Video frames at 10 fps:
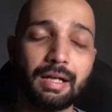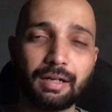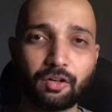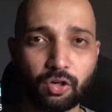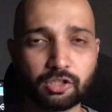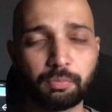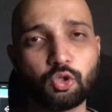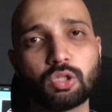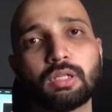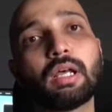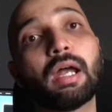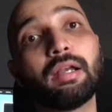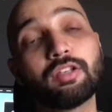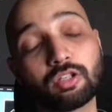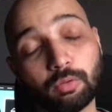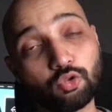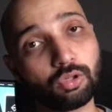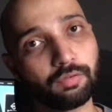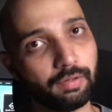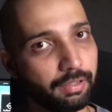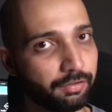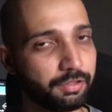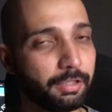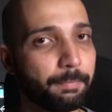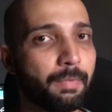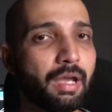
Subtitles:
transmission, and distribution of electricity.